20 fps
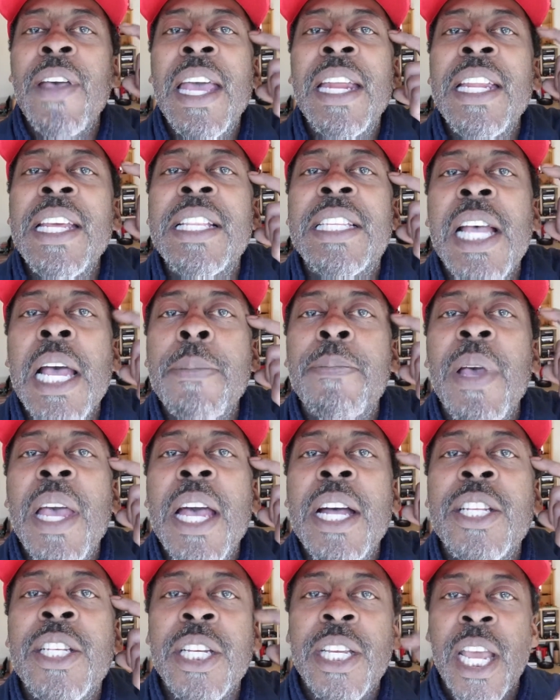any type of
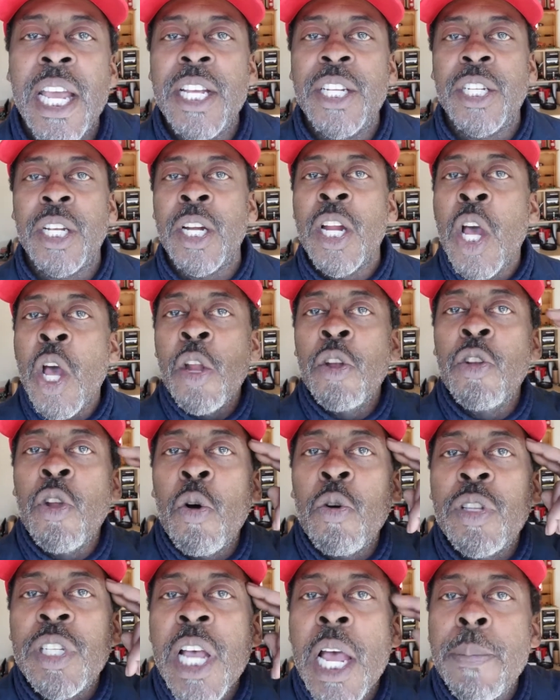education,
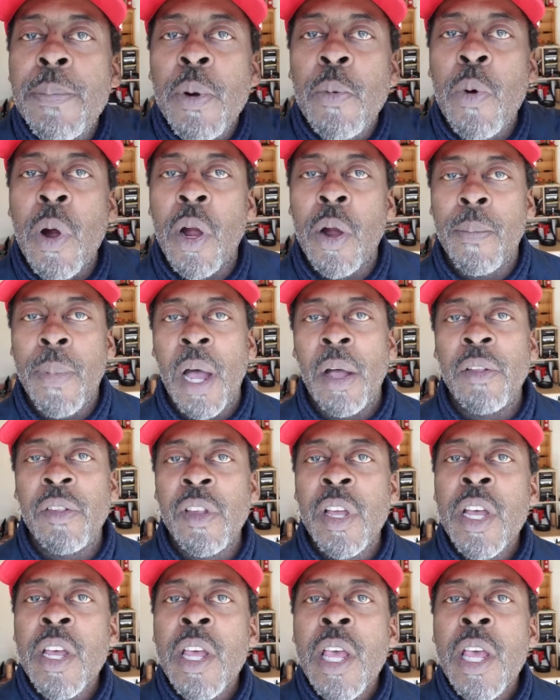no type of whereabouts.